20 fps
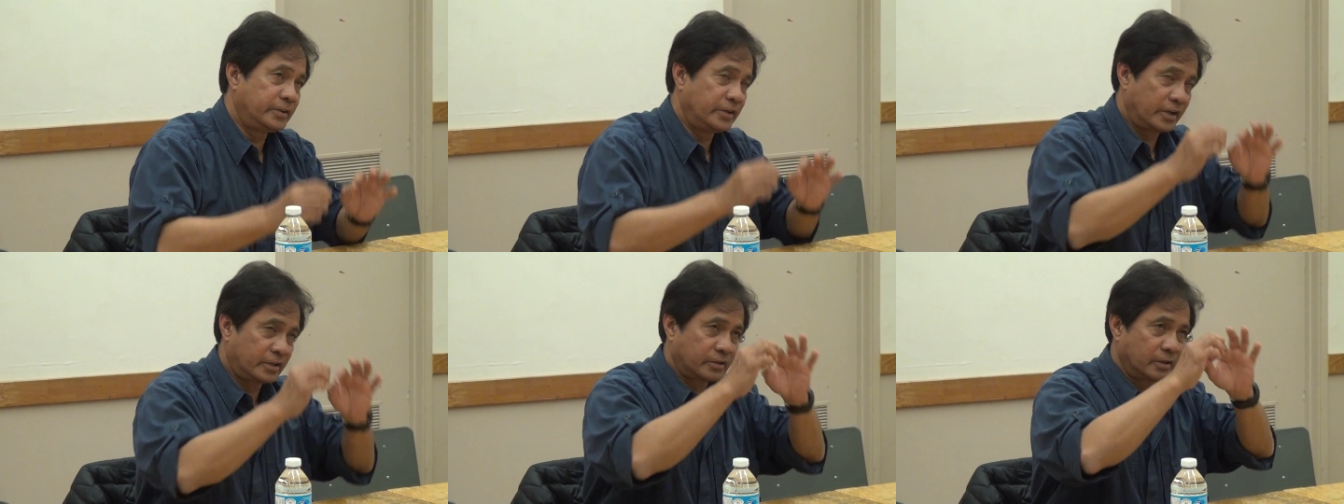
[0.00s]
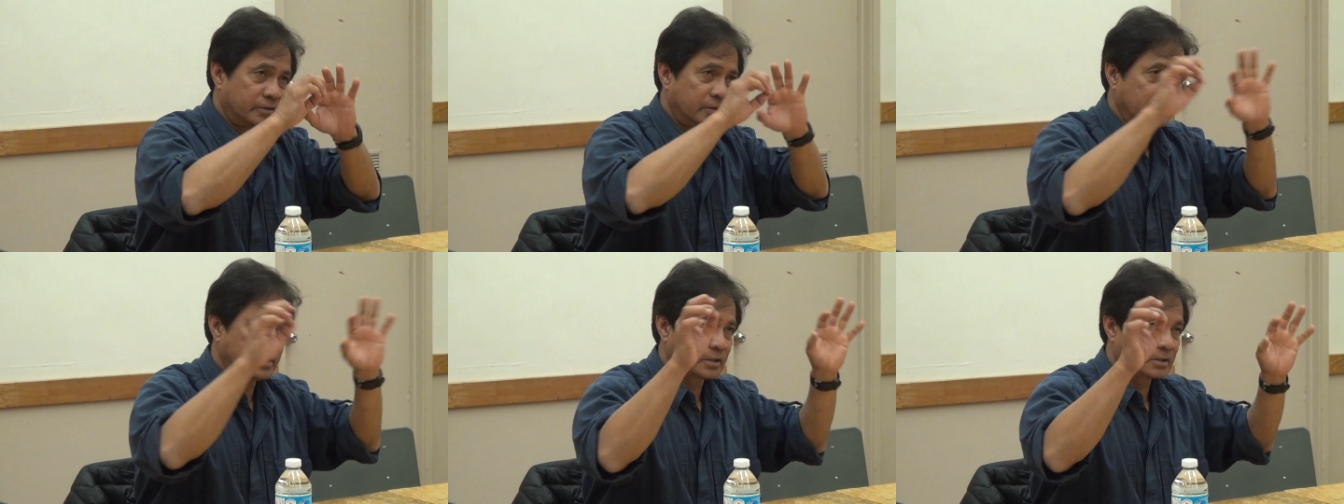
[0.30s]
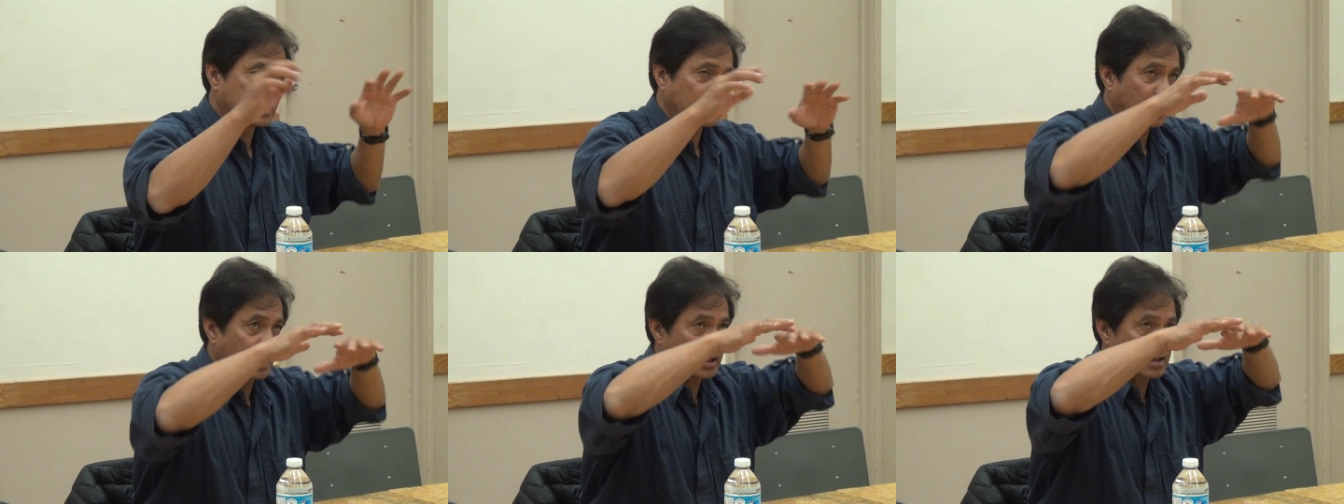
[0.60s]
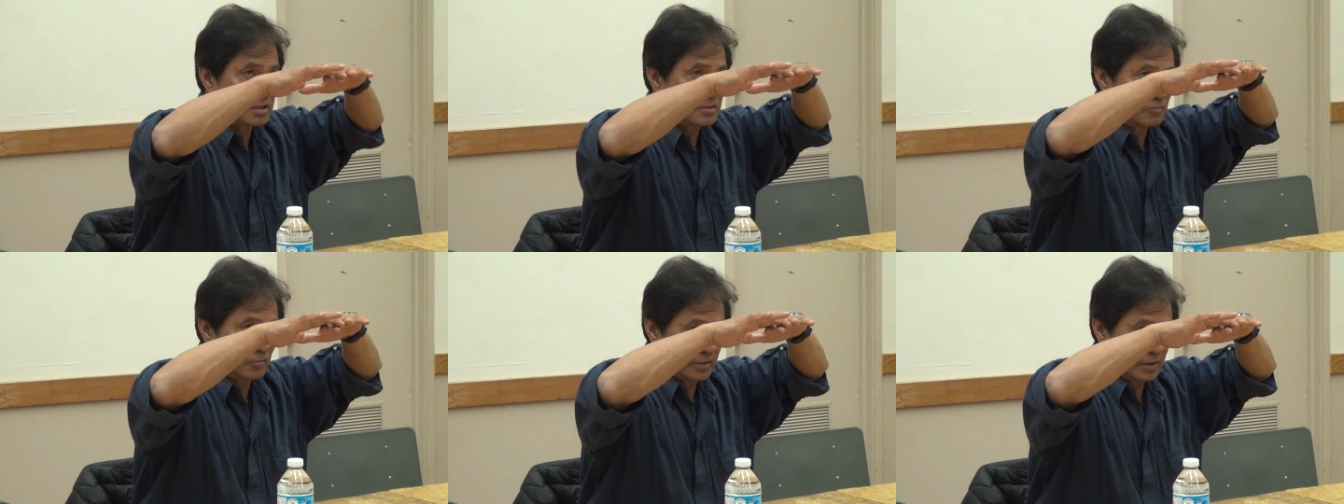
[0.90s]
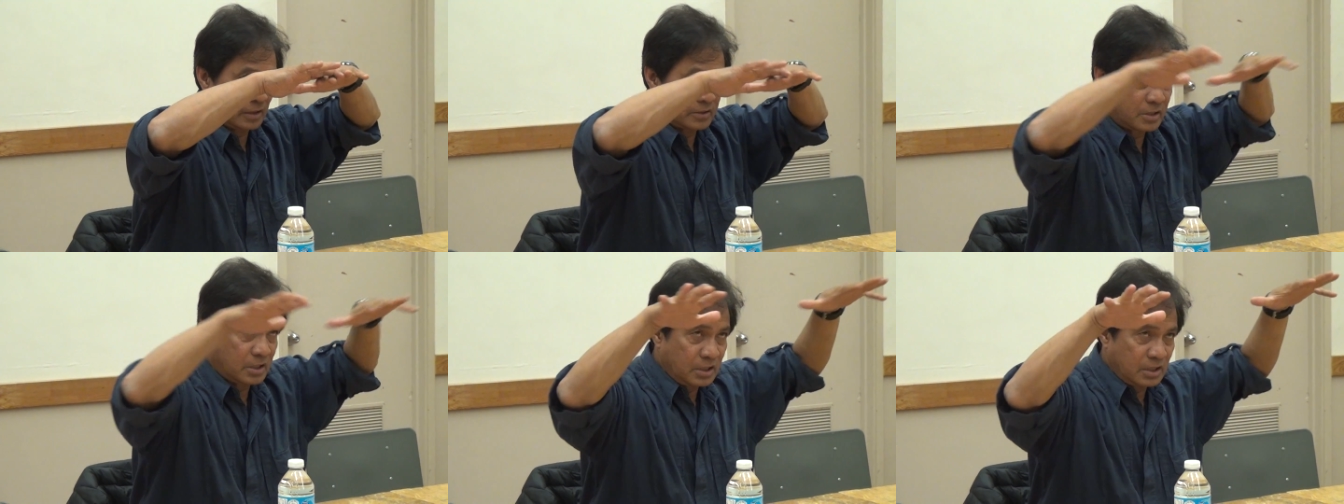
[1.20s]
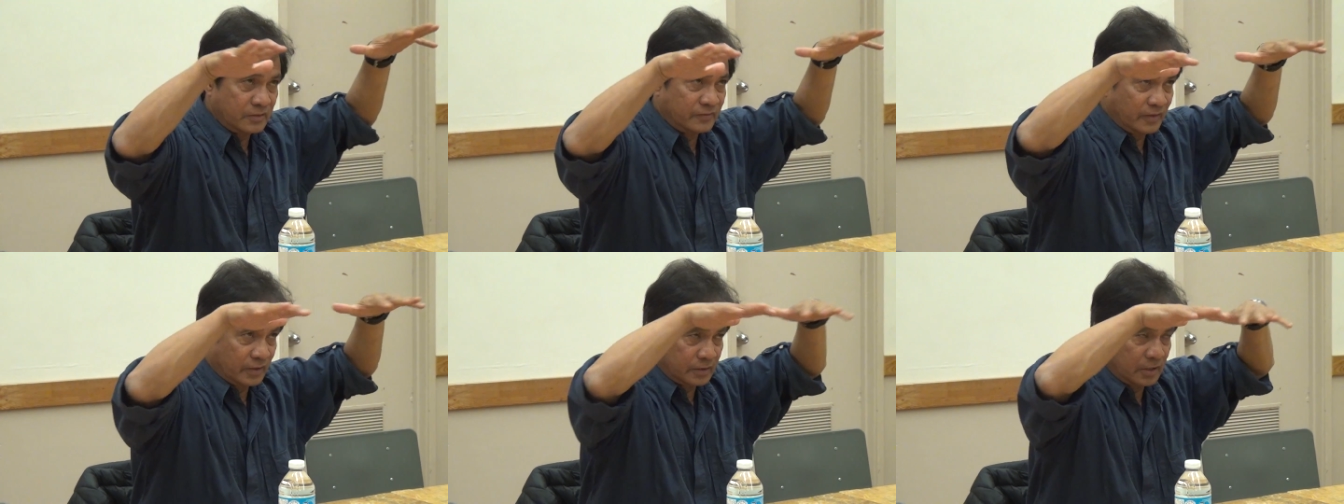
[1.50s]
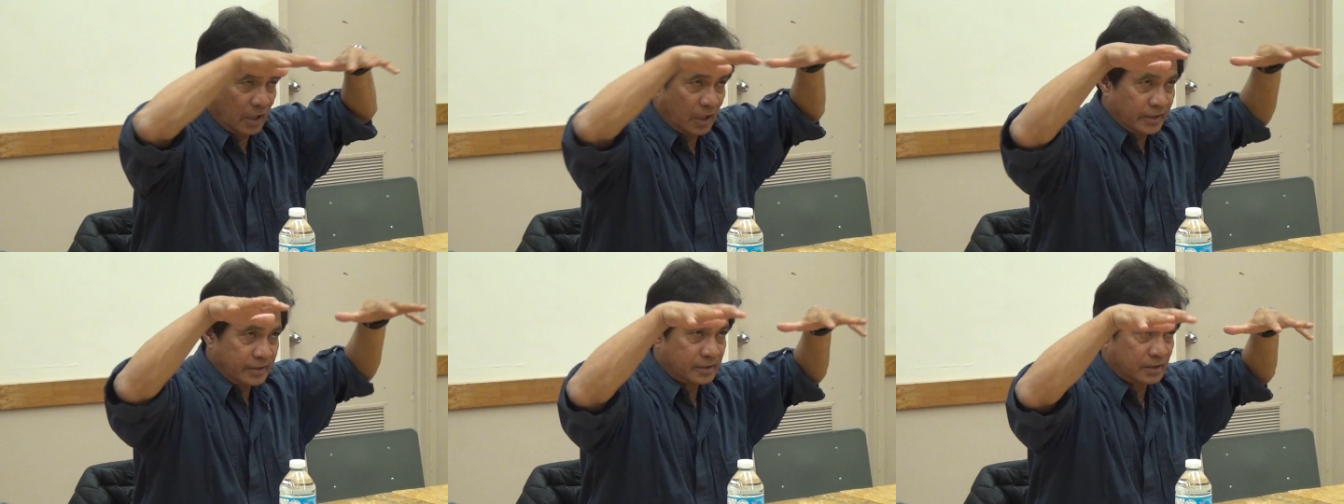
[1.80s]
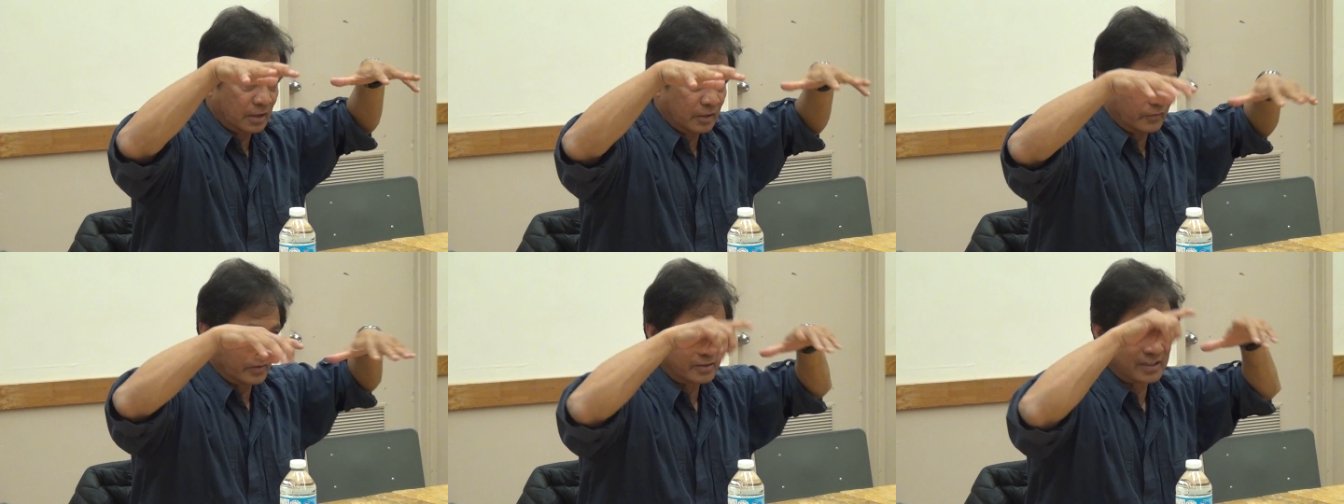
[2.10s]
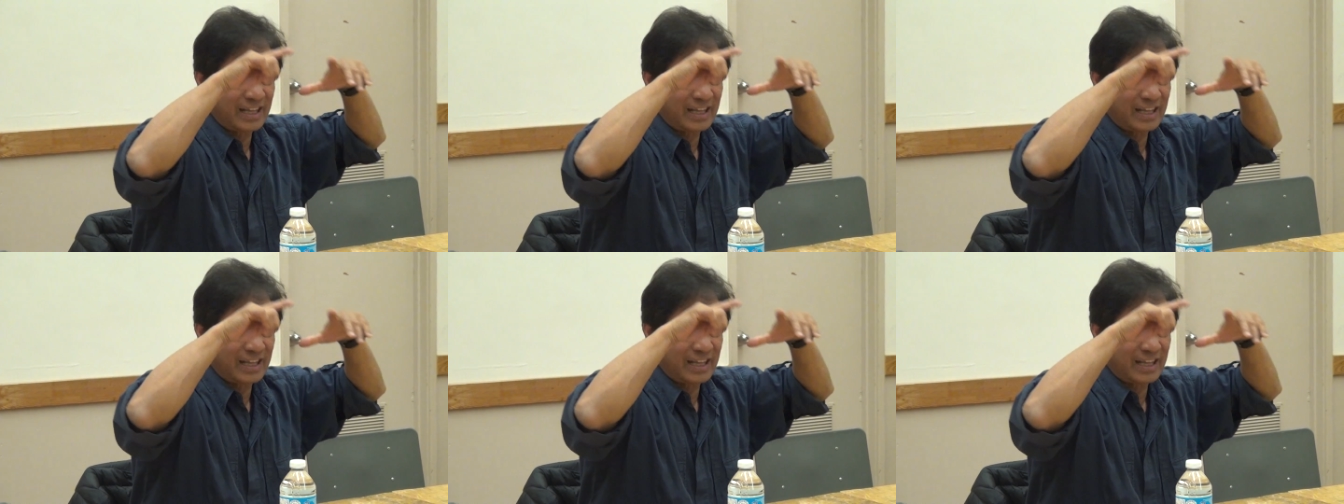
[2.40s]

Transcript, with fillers: strategic trust was achieved at the highest level.